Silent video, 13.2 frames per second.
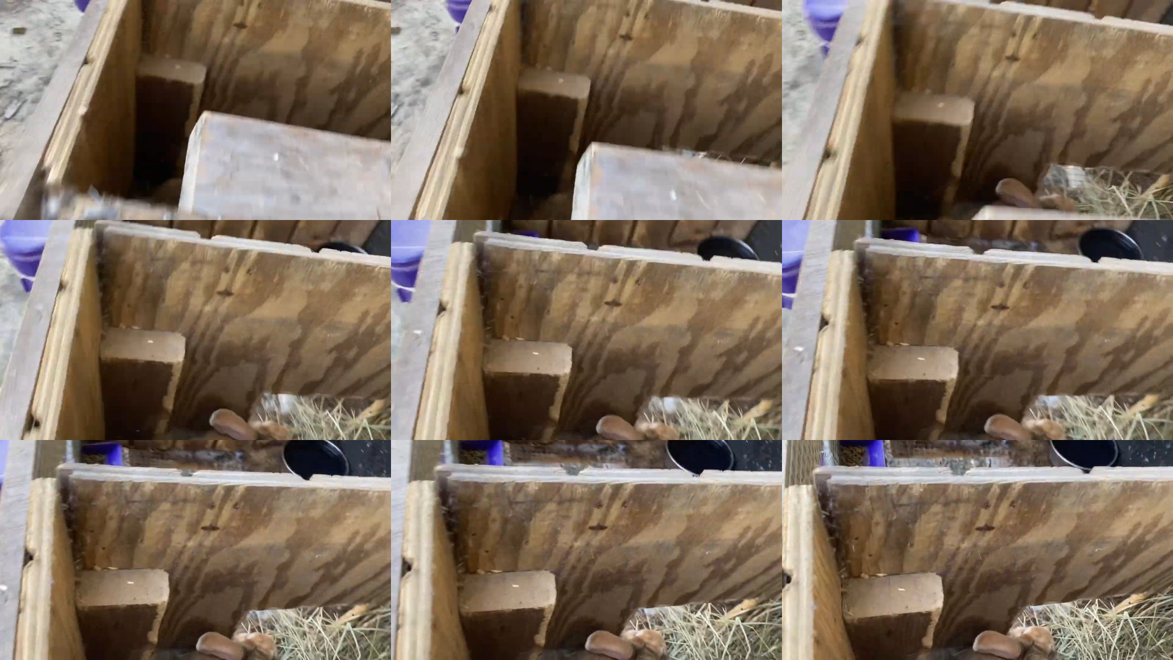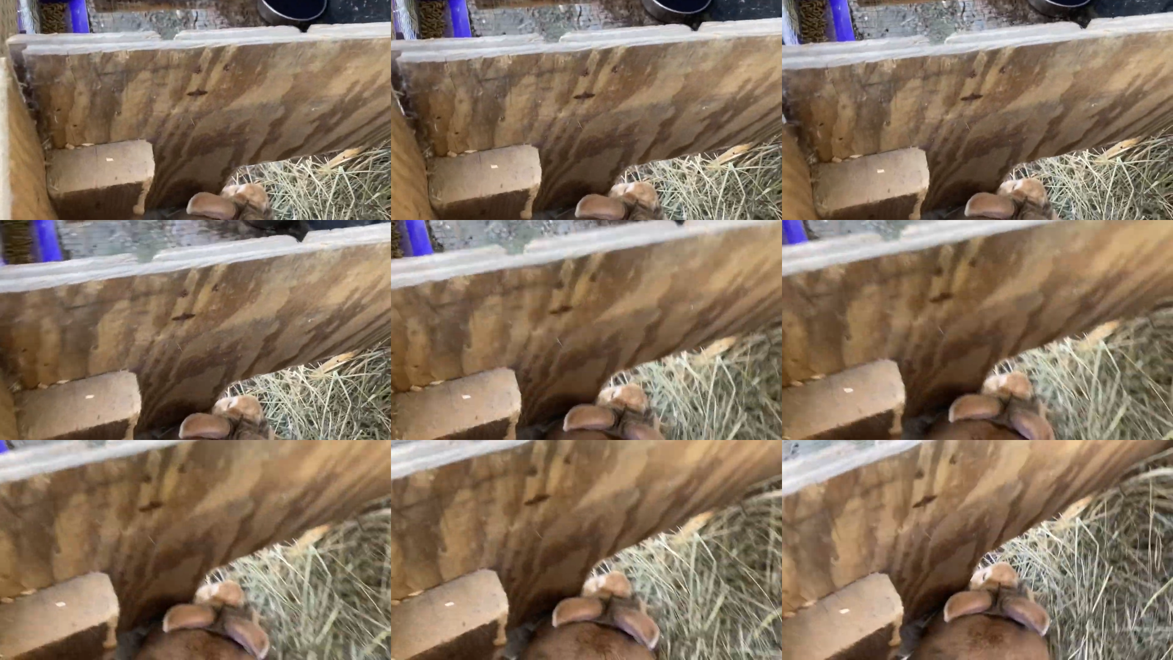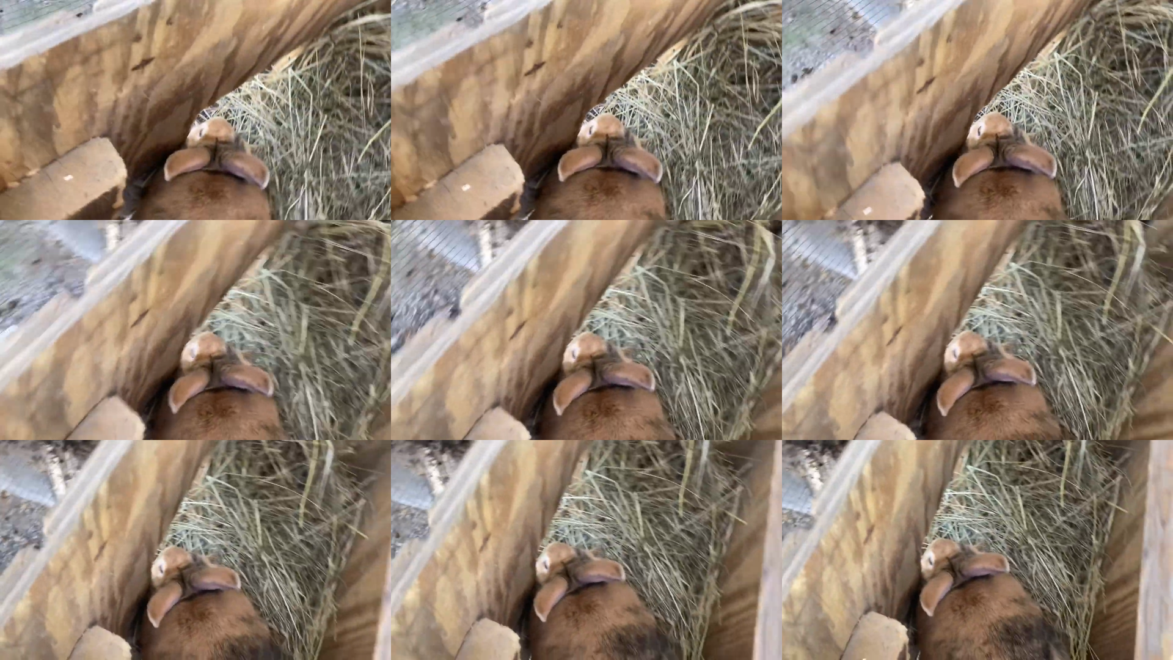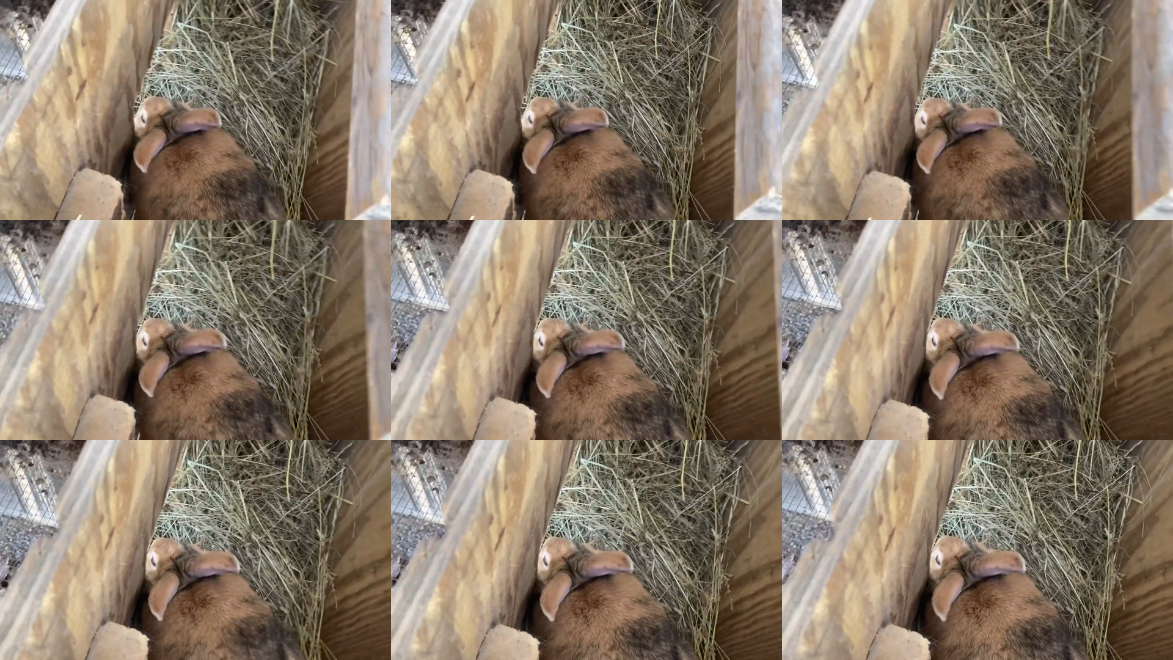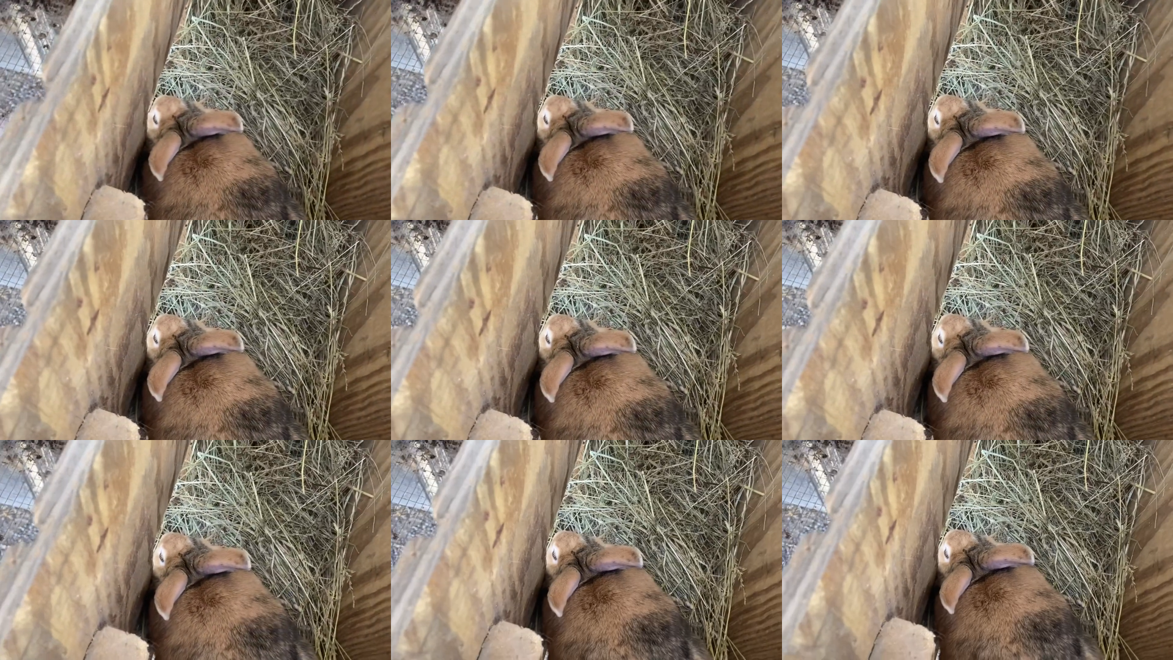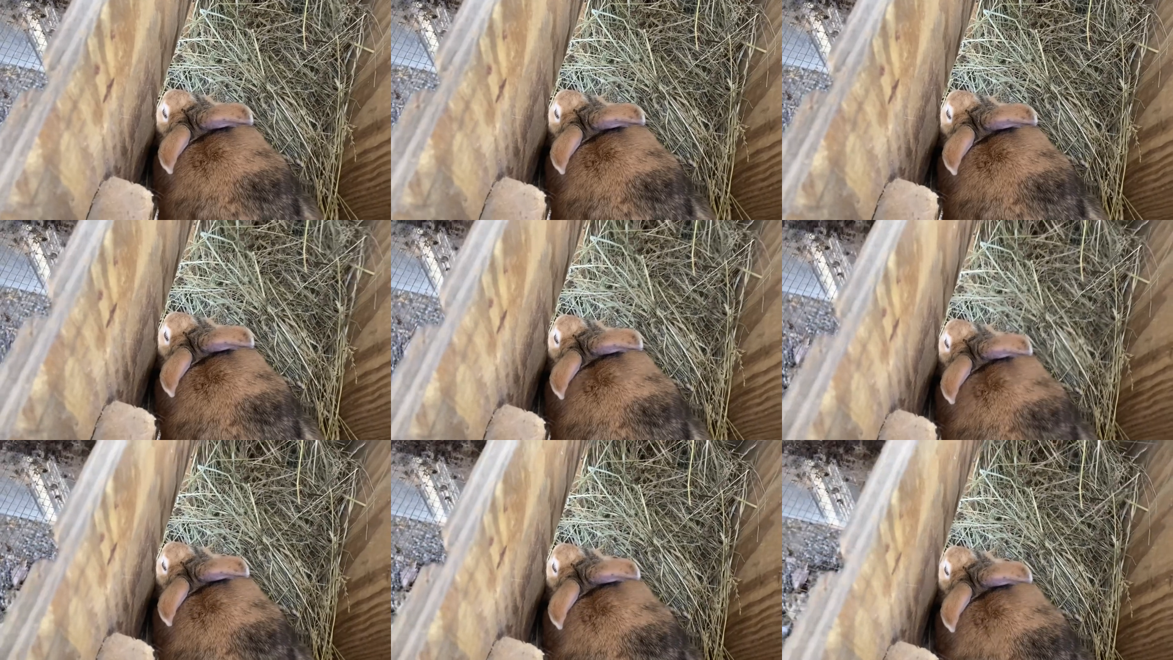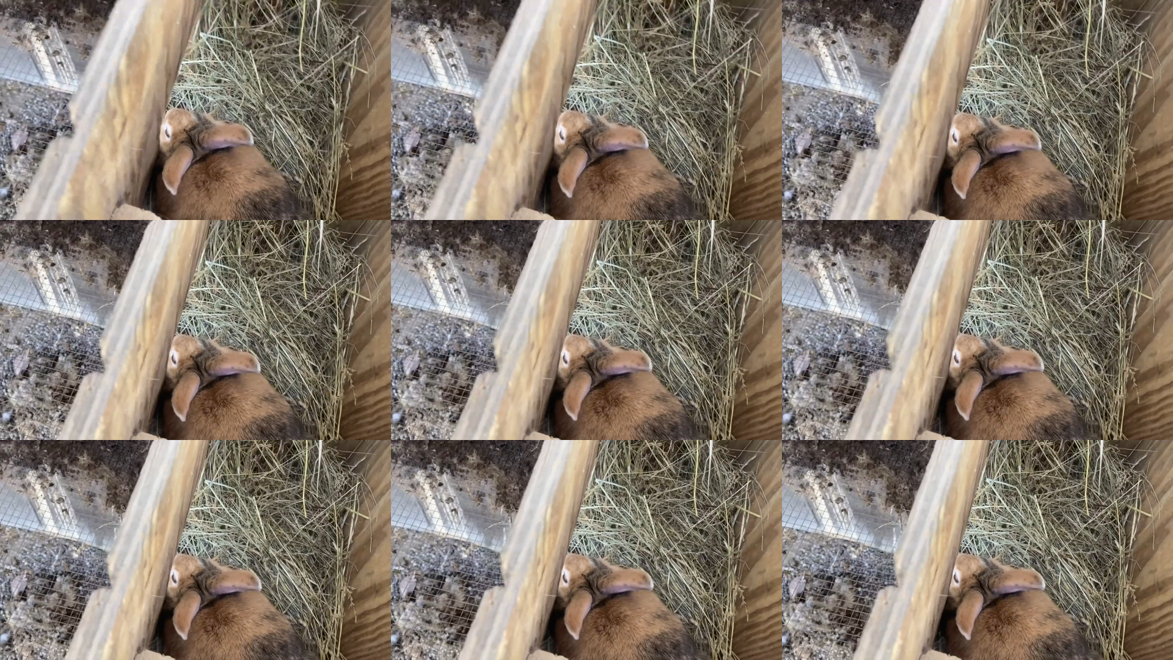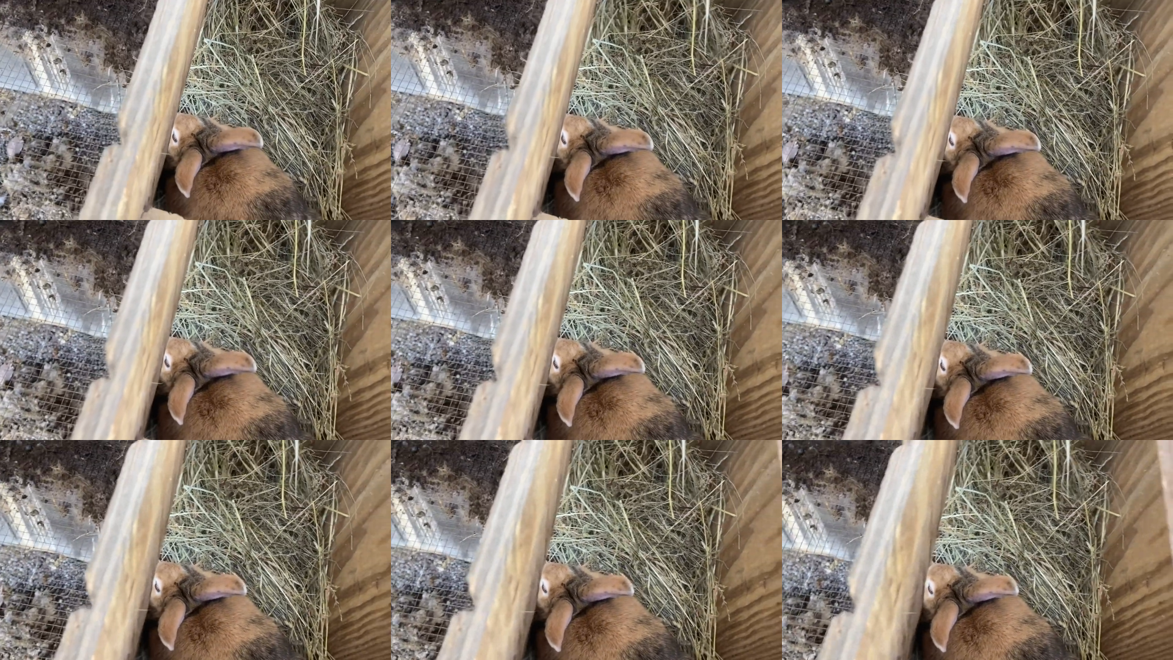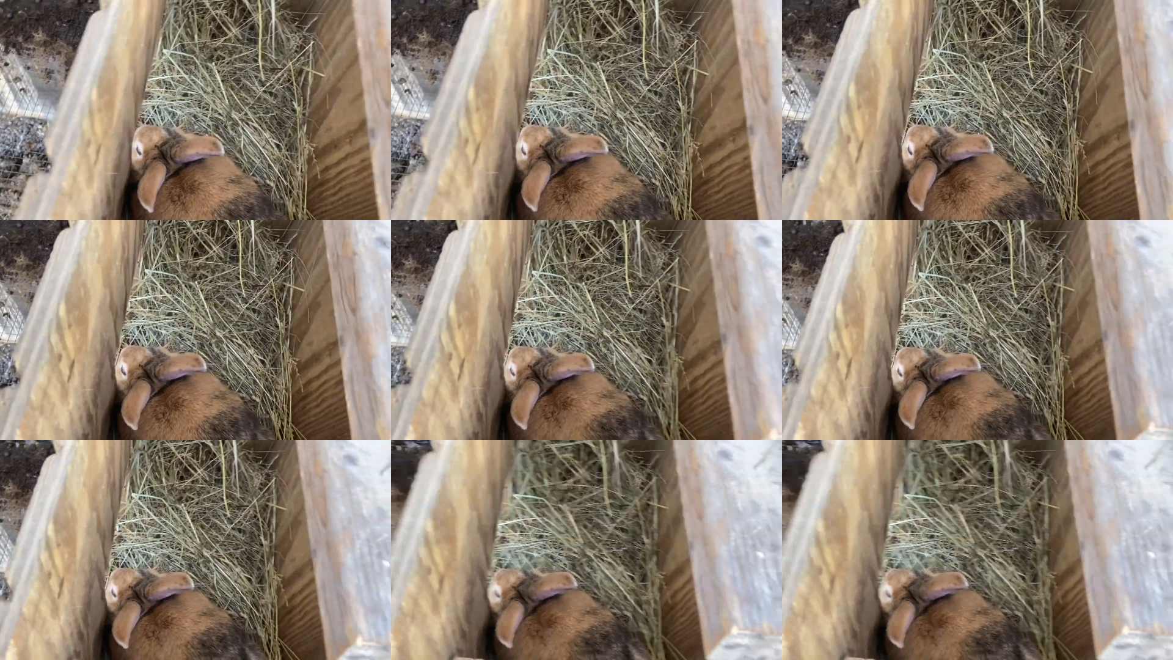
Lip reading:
[unreadable: no face in view]